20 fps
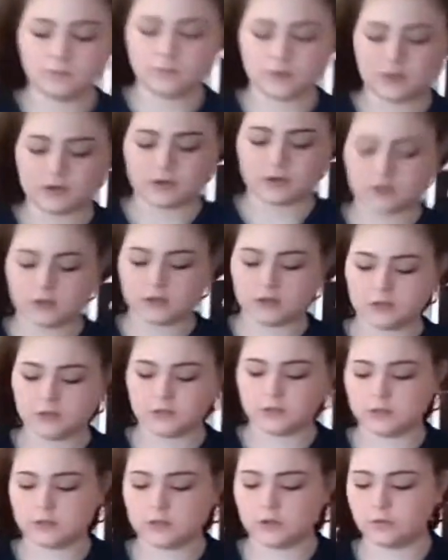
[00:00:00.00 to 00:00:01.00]
I'm going to
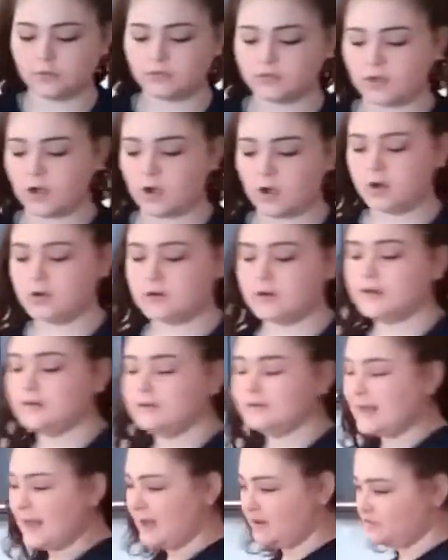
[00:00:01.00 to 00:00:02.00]
close our
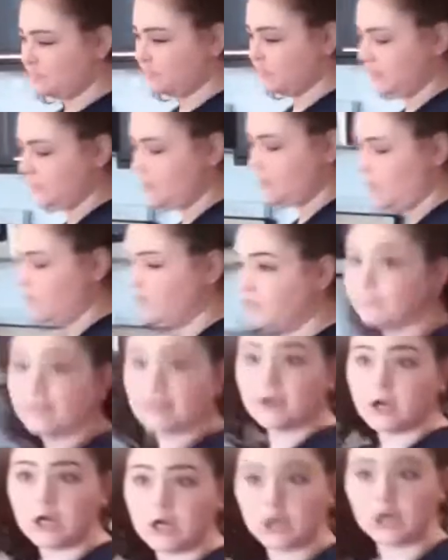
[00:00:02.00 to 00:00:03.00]
Dash mini waffle
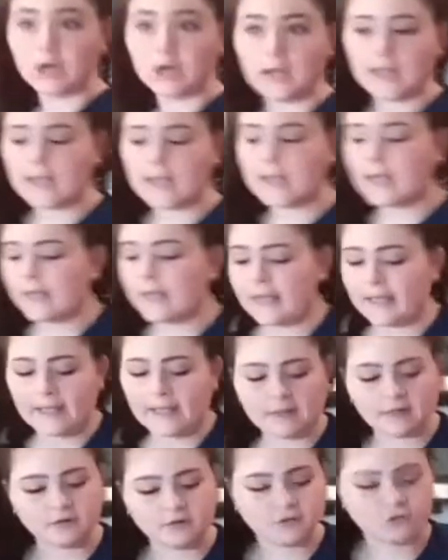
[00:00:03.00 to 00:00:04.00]
maker
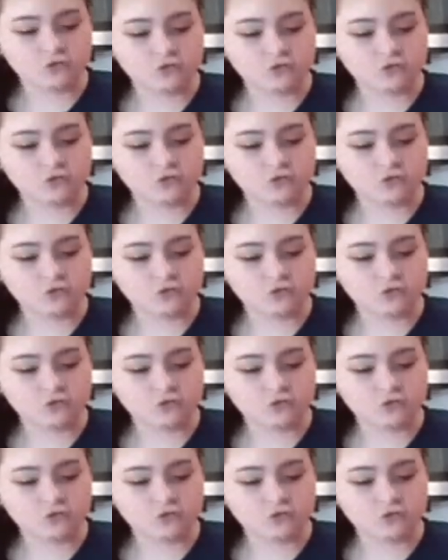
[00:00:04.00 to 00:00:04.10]
and